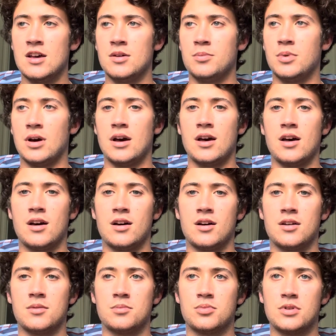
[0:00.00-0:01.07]
but
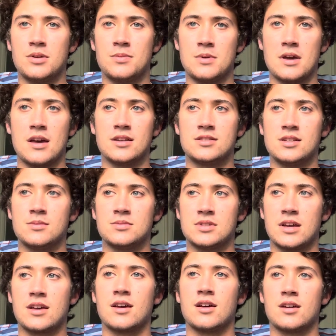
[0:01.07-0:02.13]
uh, pre-PA seems
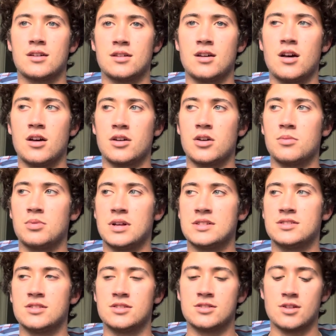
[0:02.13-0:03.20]
like a, a good
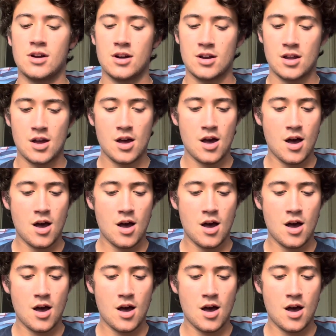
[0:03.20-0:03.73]
place to start.